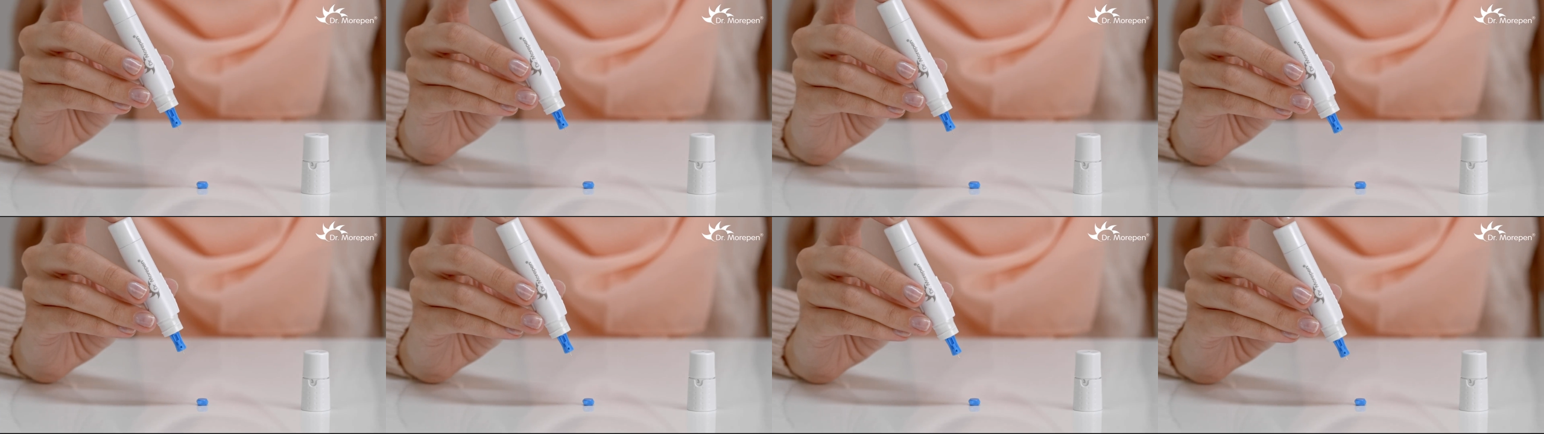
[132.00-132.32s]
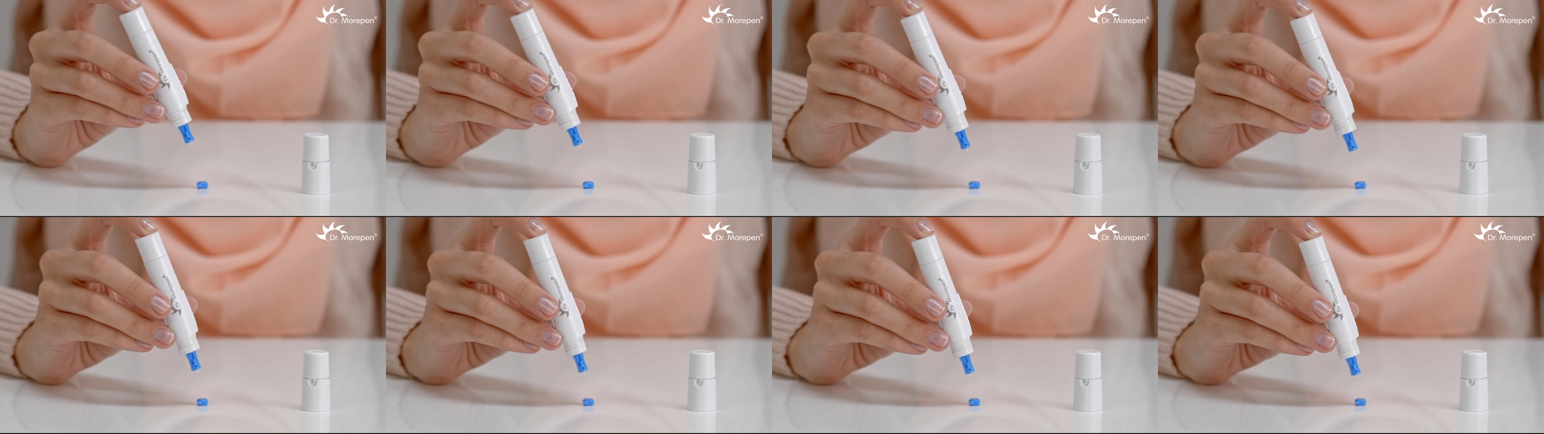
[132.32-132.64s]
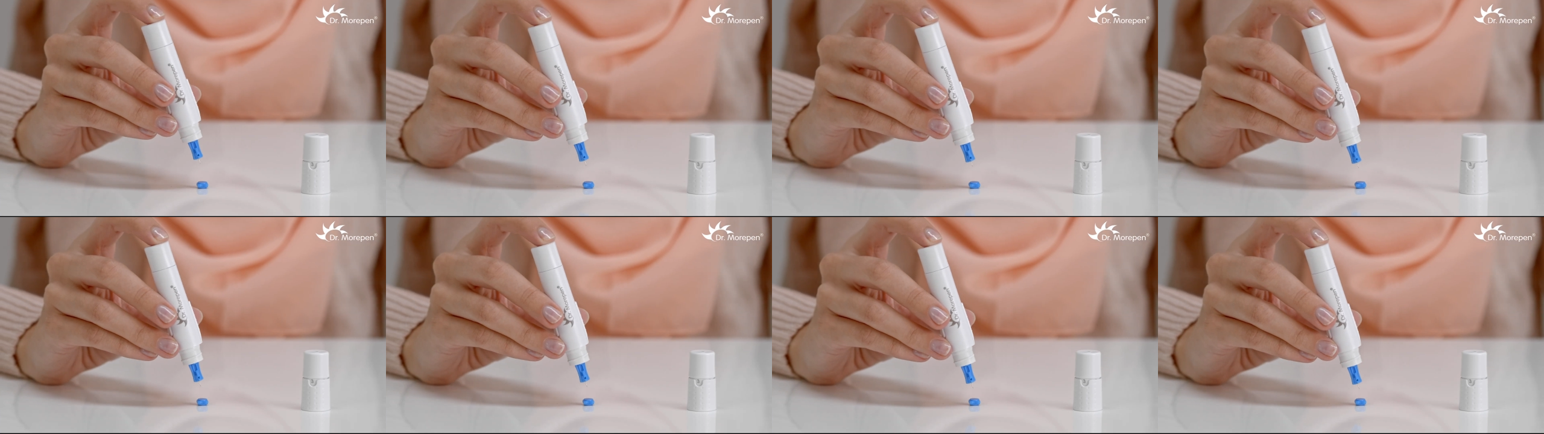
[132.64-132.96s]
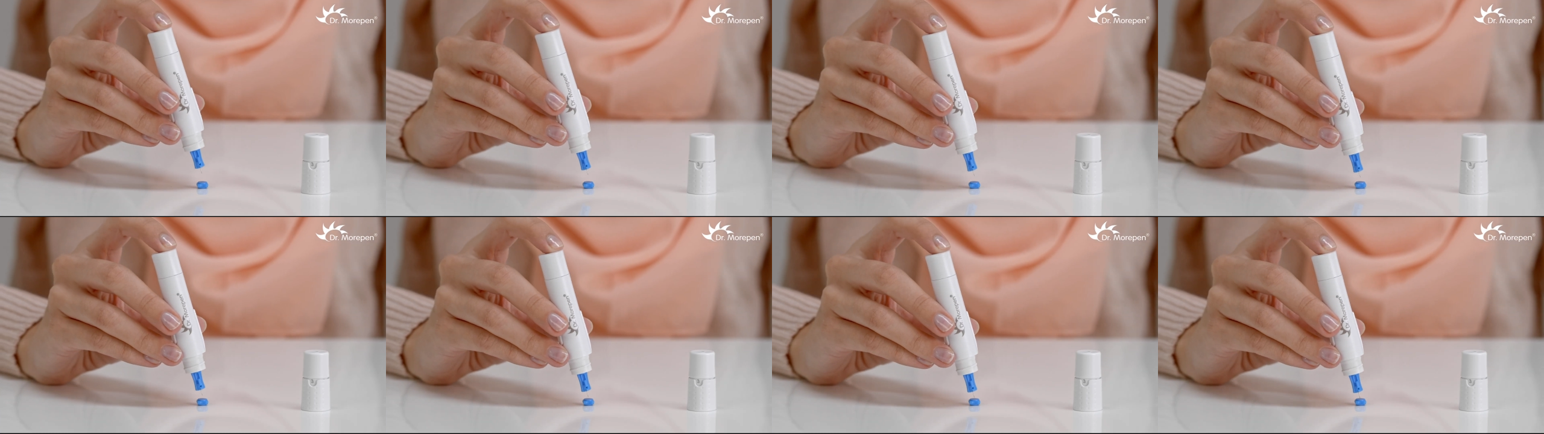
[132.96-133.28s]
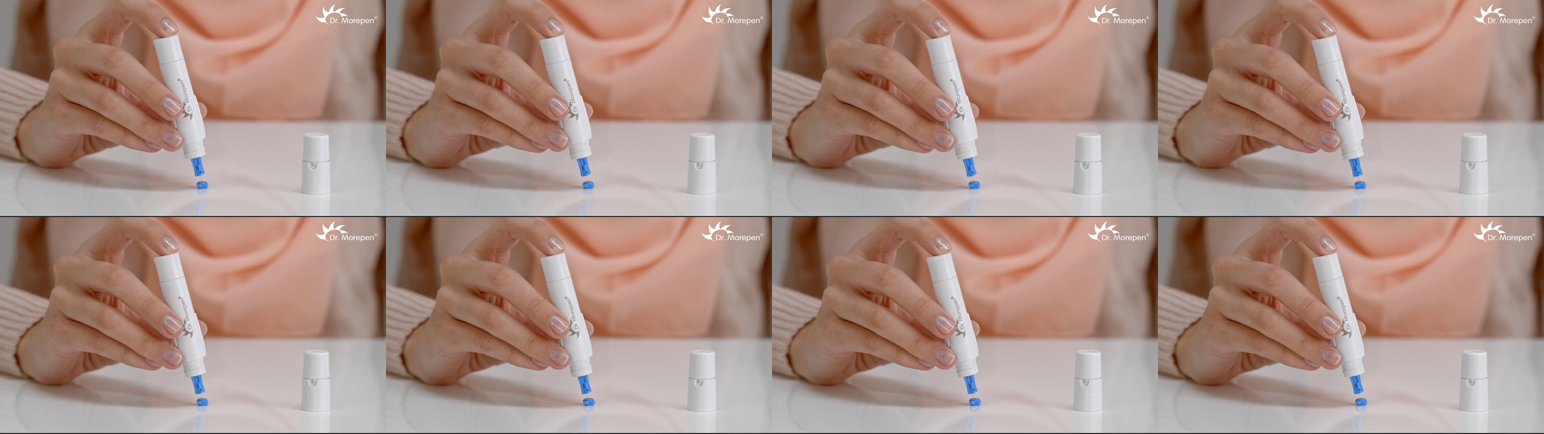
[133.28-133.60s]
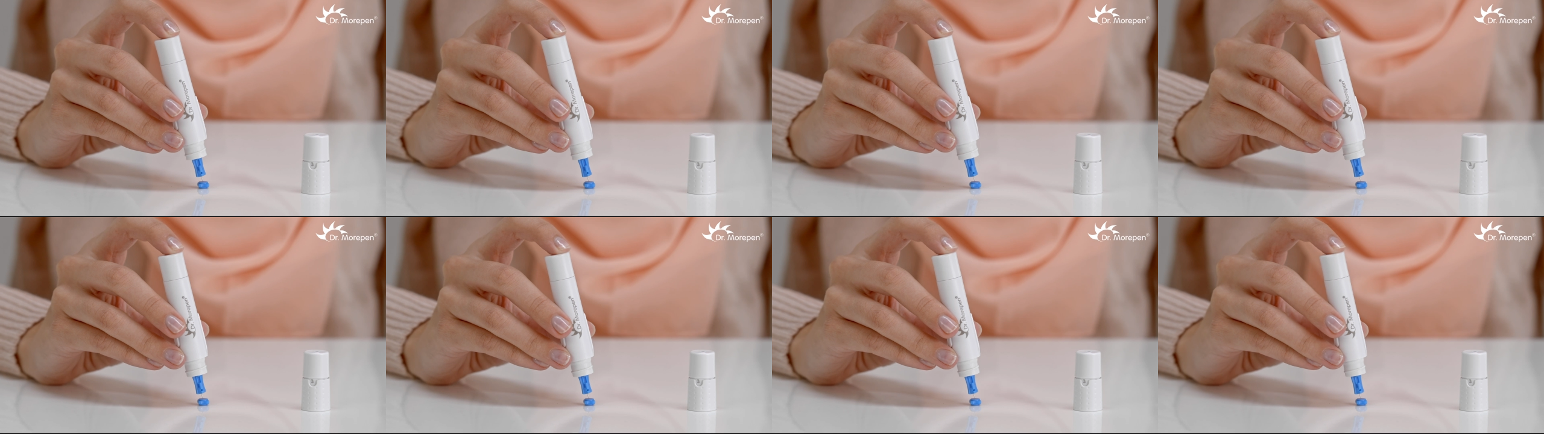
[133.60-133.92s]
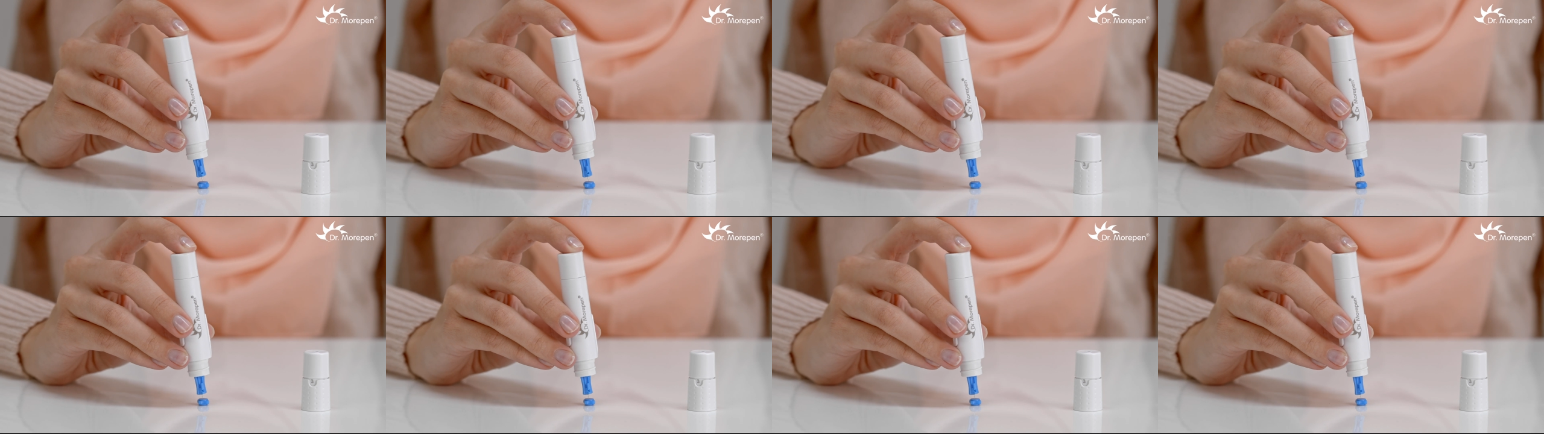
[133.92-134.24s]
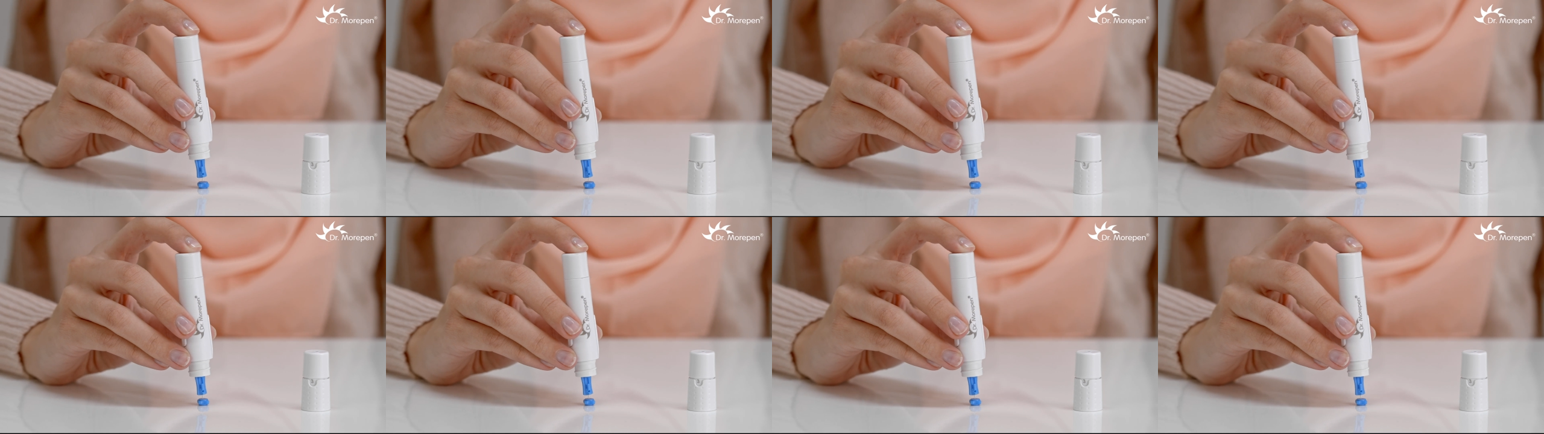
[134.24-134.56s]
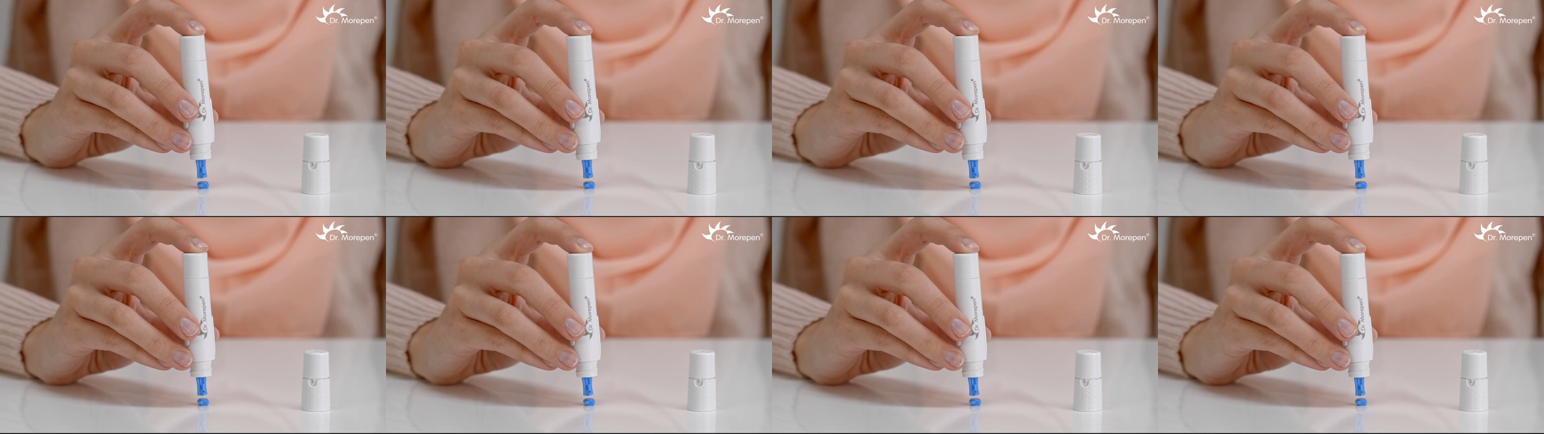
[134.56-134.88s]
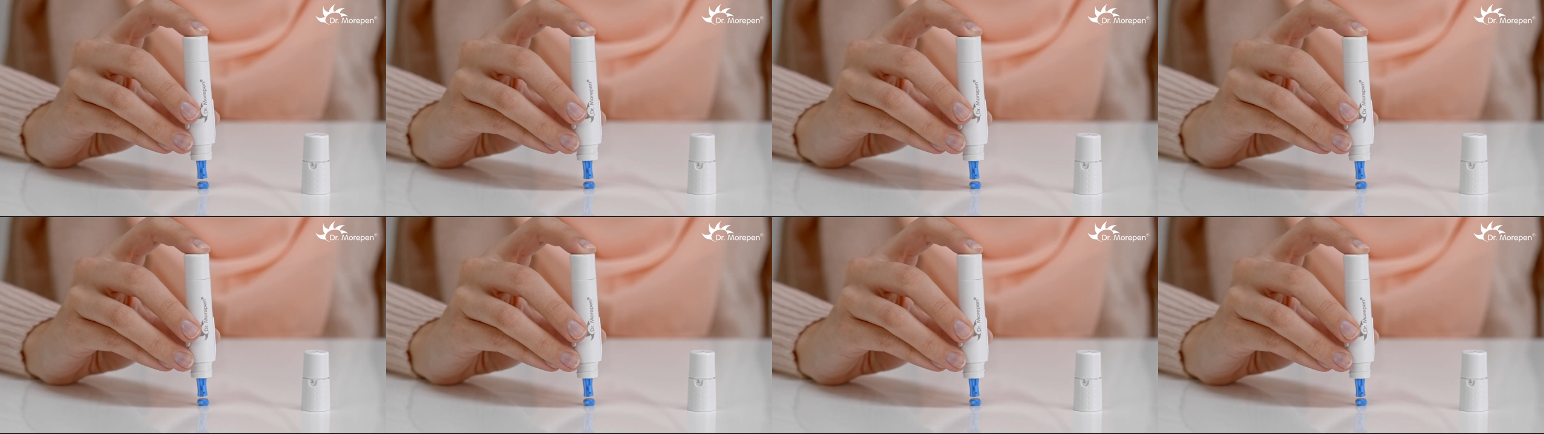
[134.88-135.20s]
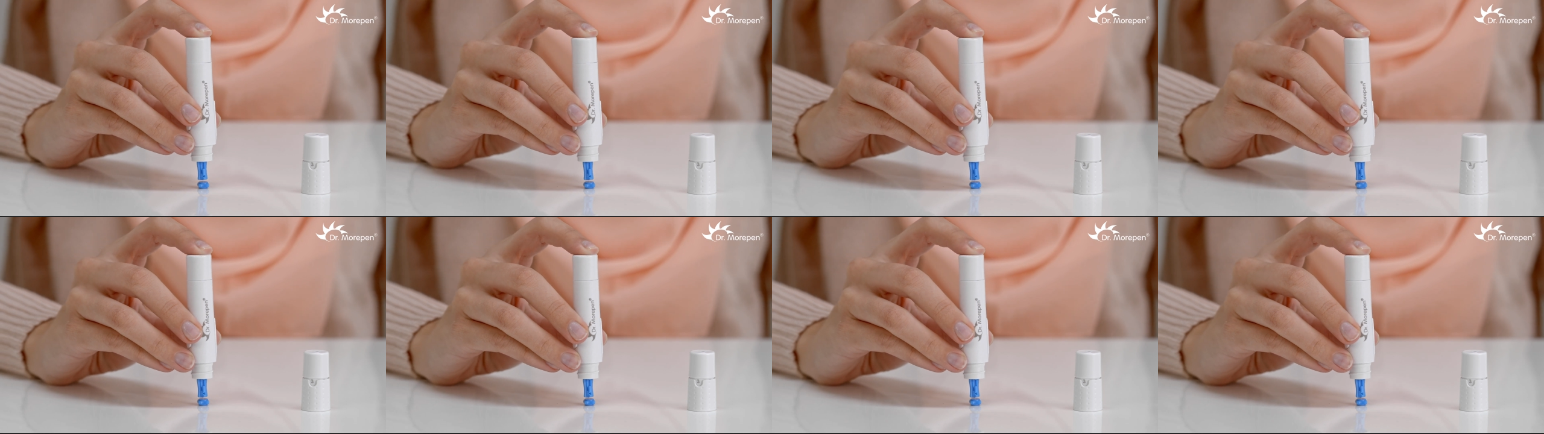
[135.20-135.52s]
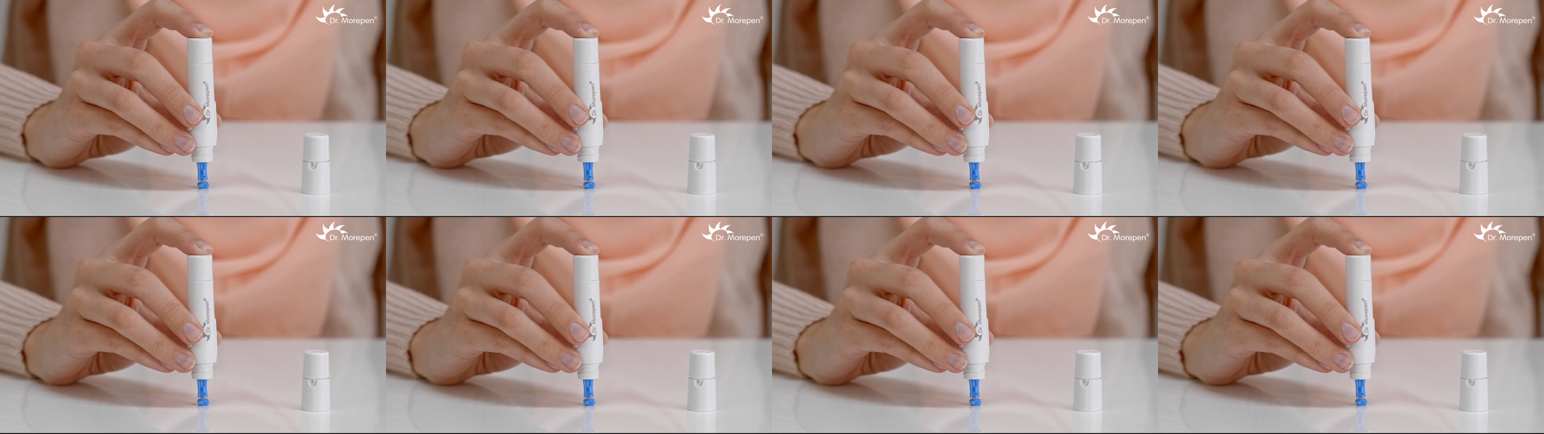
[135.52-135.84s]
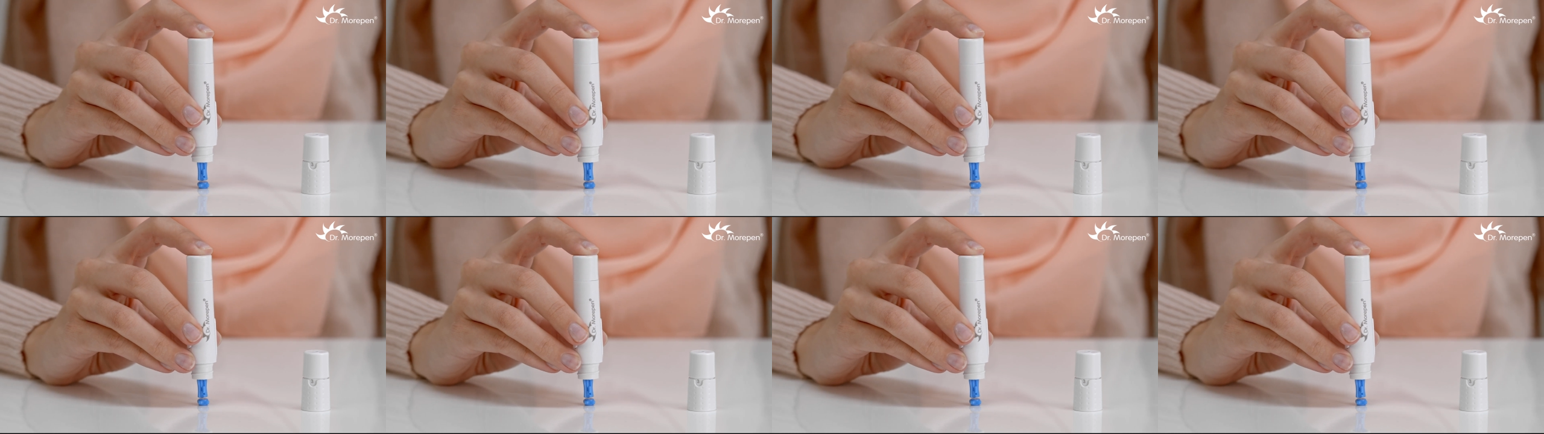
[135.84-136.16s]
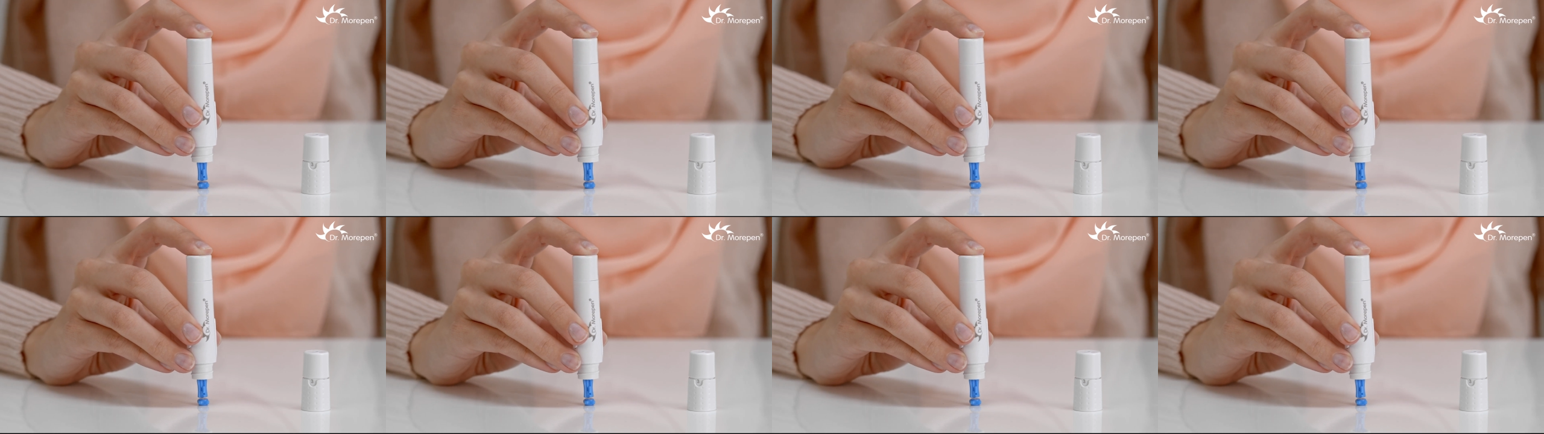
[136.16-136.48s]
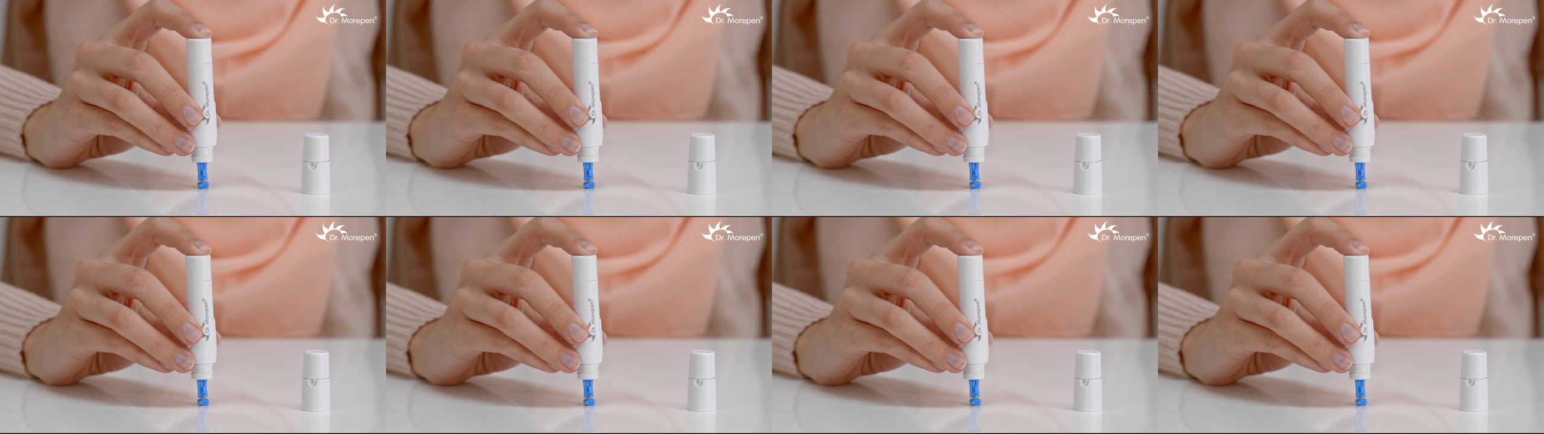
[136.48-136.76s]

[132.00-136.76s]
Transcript: Nobody's mouth can be seen.